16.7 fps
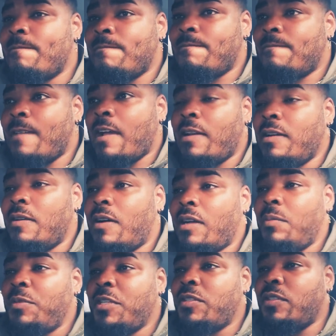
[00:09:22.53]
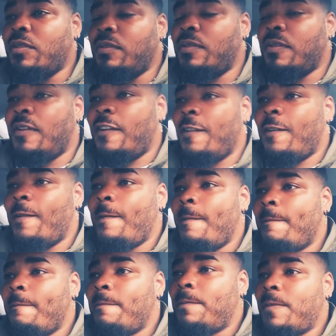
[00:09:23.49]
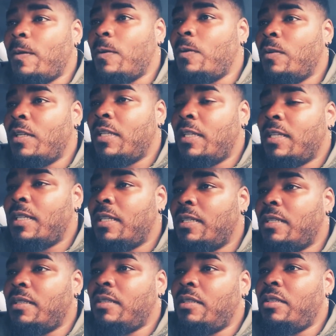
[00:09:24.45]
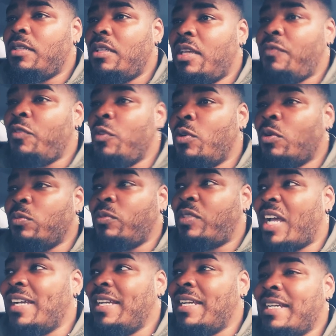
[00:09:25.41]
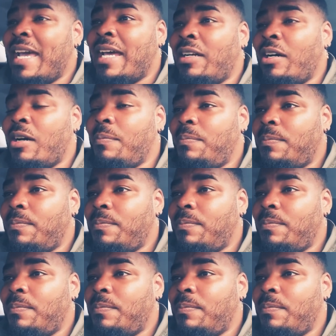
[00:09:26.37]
Now they know how to beat you. So if you don't tighten that up,